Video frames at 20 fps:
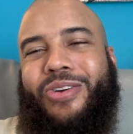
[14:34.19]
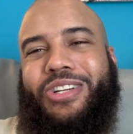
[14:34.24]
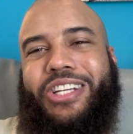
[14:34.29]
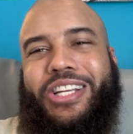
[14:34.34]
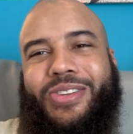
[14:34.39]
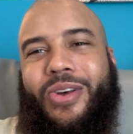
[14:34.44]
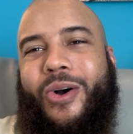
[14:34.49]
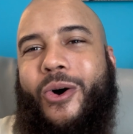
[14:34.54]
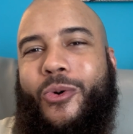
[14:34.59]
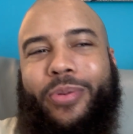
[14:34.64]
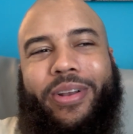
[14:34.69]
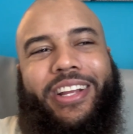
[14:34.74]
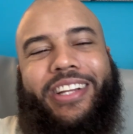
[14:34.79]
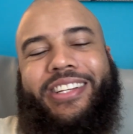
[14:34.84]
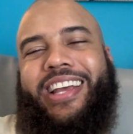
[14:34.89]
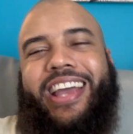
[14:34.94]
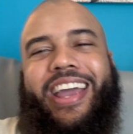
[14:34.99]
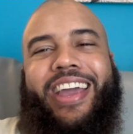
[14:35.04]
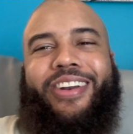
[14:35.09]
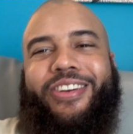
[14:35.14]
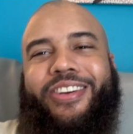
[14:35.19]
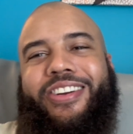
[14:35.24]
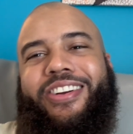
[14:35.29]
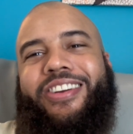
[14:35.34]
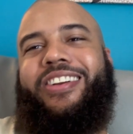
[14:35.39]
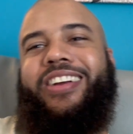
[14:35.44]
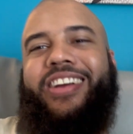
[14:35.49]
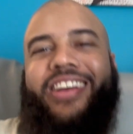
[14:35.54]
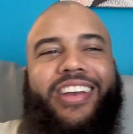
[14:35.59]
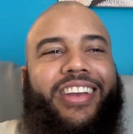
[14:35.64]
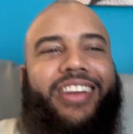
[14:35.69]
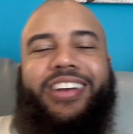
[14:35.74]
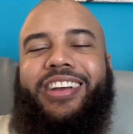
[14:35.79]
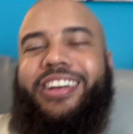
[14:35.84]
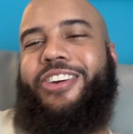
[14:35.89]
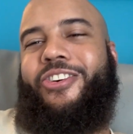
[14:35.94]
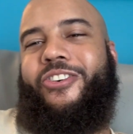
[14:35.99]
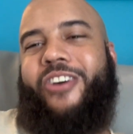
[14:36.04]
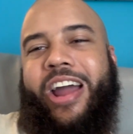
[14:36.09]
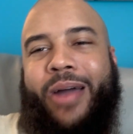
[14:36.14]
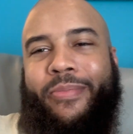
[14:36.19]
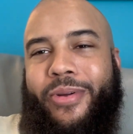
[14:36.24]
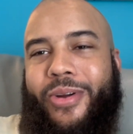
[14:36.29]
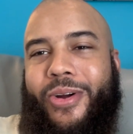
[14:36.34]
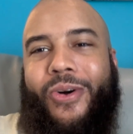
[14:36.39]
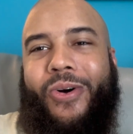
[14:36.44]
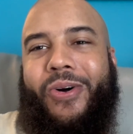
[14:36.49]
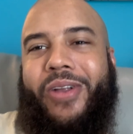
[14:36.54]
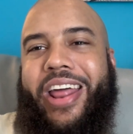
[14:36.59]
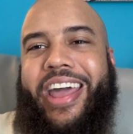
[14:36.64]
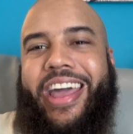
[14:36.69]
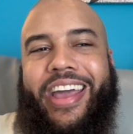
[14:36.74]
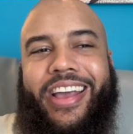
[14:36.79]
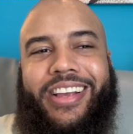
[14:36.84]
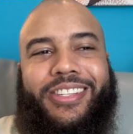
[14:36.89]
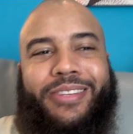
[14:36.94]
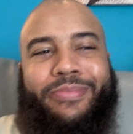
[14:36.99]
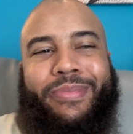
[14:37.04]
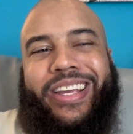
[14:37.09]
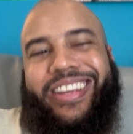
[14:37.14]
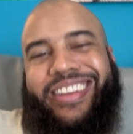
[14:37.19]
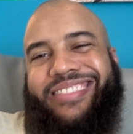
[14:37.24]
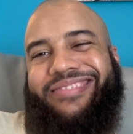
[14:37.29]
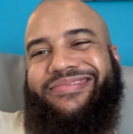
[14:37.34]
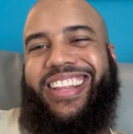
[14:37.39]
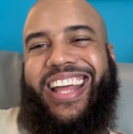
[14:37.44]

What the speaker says: just open container, grab your own eggs to me.